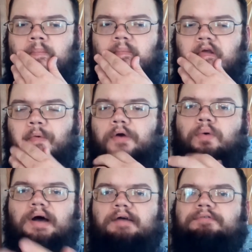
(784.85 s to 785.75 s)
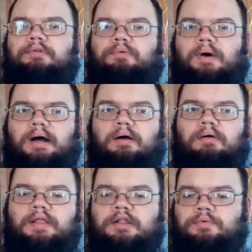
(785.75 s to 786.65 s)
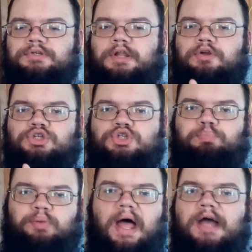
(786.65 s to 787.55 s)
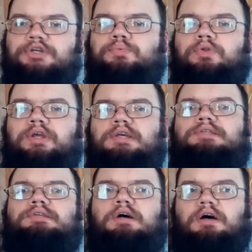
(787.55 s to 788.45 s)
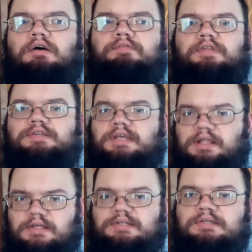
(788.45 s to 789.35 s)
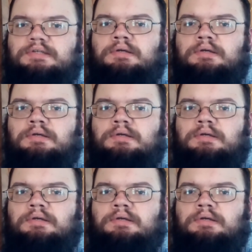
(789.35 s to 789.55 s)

it went quiet for a little while, and then there was another splash release of these helixes.